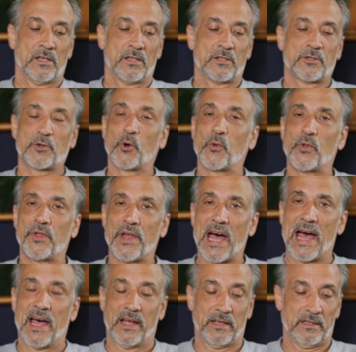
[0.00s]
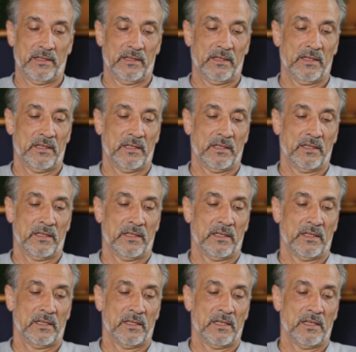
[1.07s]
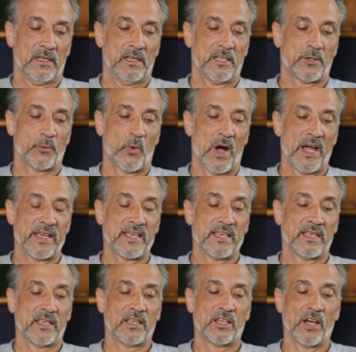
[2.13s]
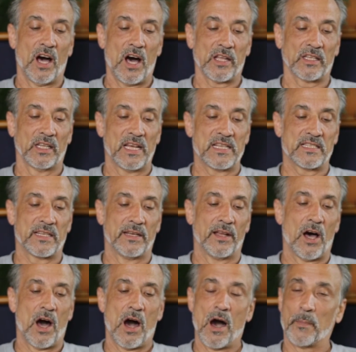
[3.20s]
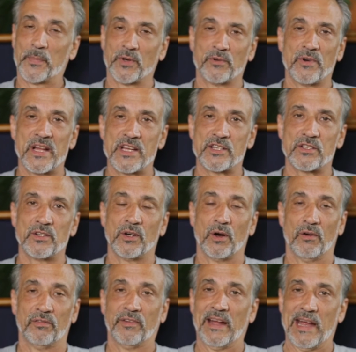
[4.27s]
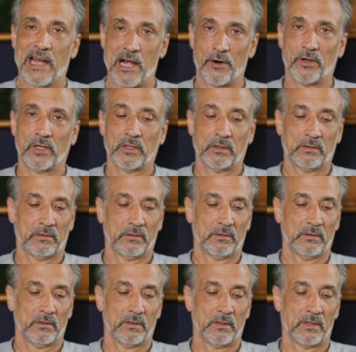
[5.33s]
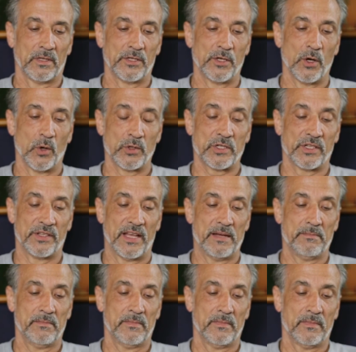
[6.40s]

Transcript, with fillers: so that is why God lets an operation of error go to them,